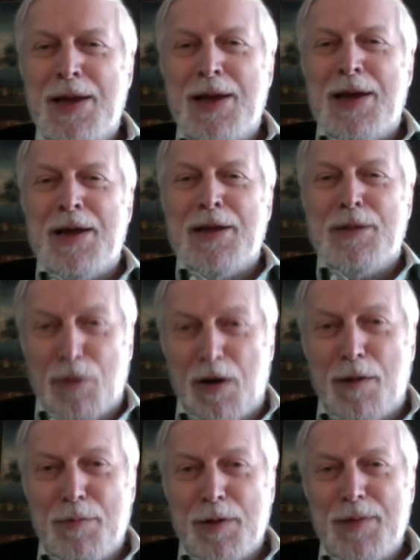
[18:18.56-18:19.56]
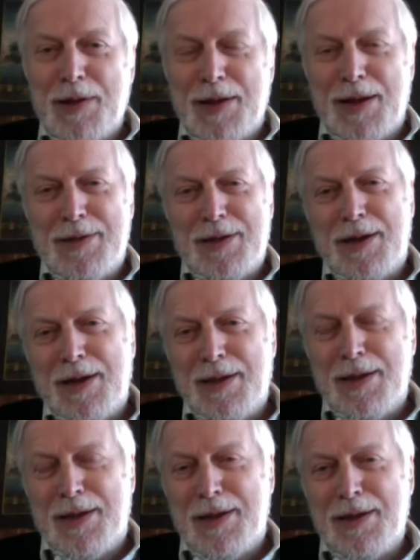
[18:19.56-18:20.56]
The problem, and I, I
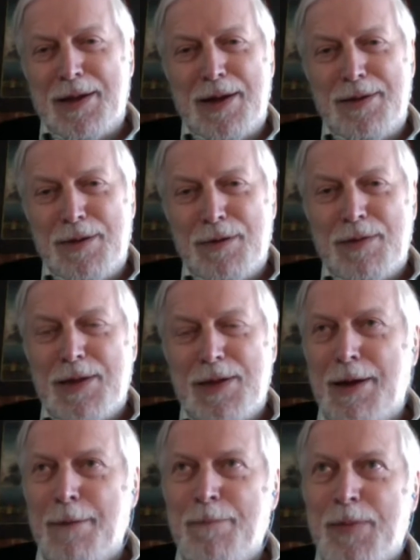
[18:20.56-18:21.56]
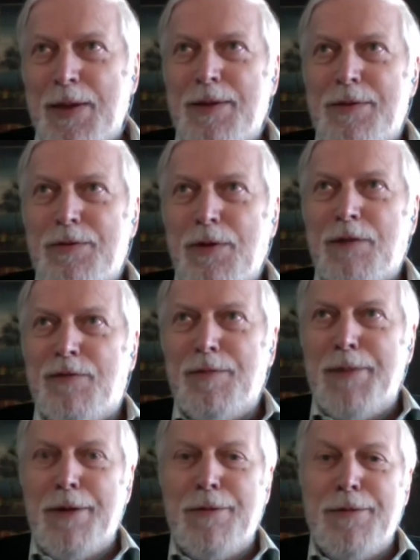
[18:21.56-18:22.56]
here I note um, drawing from
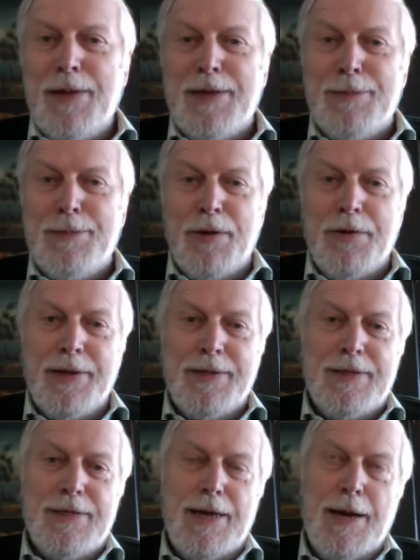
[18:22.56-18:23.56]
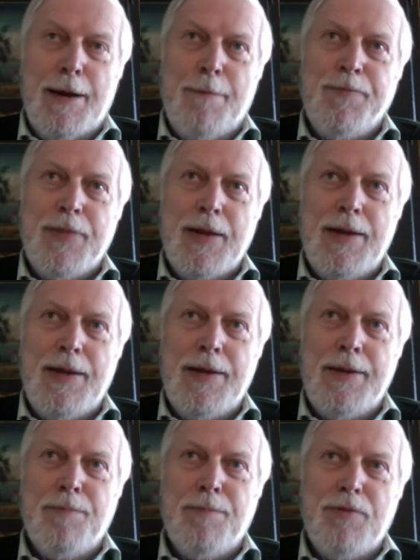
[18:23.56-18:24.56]
my own experience um,
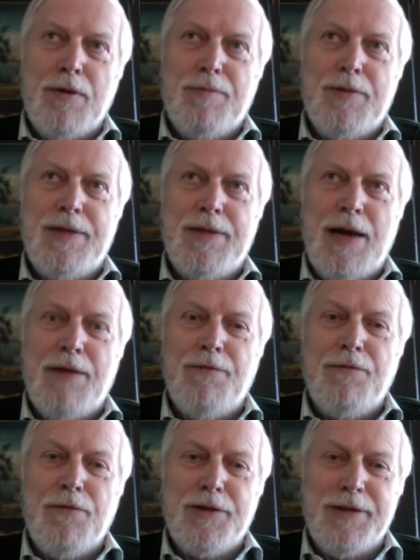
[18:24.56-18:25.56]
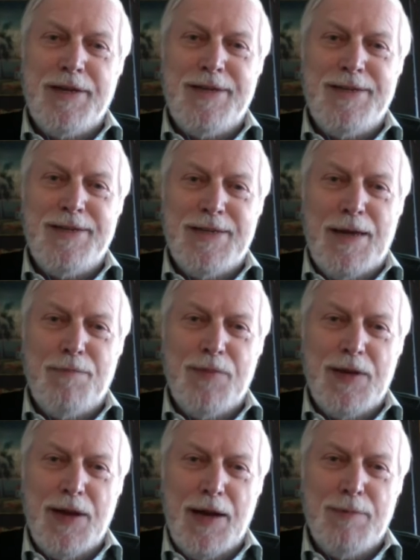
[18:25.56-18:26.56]
in diplomacy, unfortunately,
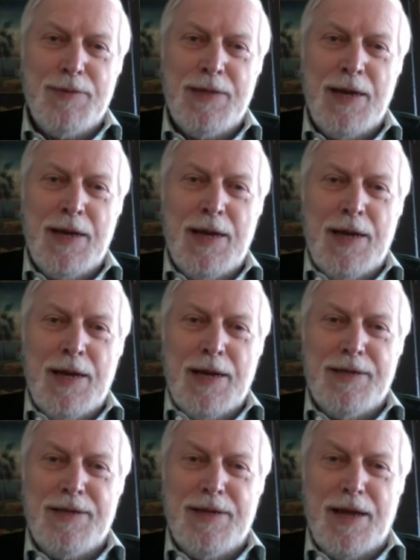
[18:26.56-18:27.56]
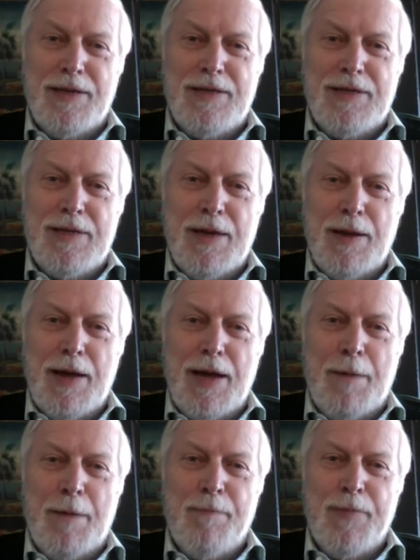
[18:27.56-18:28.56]
sometimes uh, states
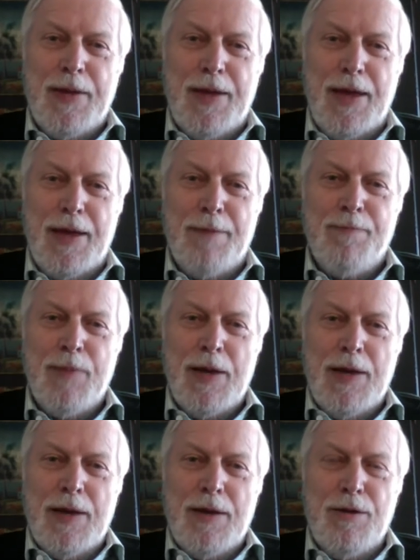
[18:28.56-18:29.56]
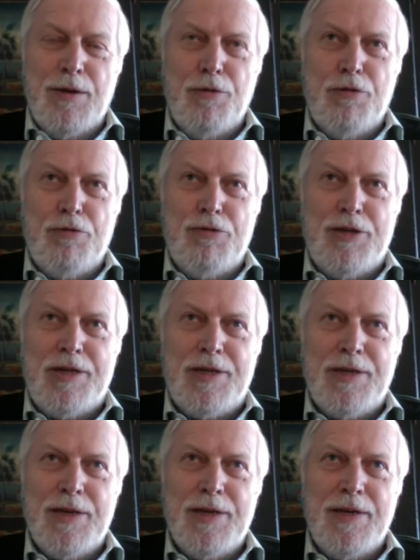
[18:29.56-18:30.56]
um, can
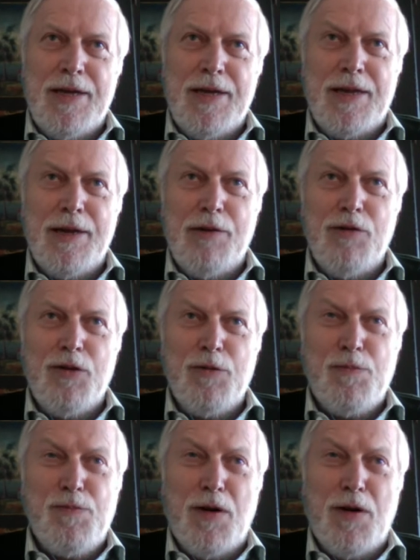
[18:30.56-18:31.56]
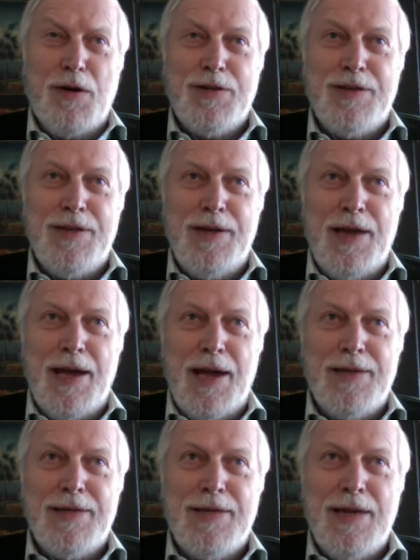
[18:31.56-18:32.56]
use declarative policy as